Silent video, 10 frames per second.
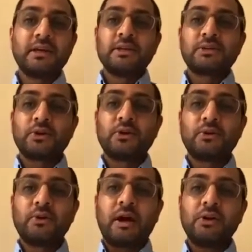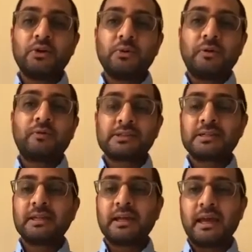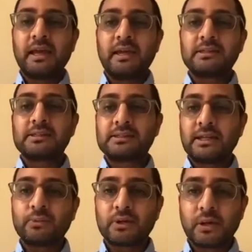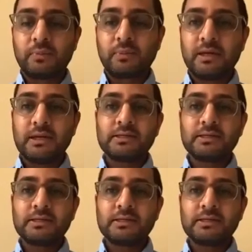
So are you investing in sustainable companies?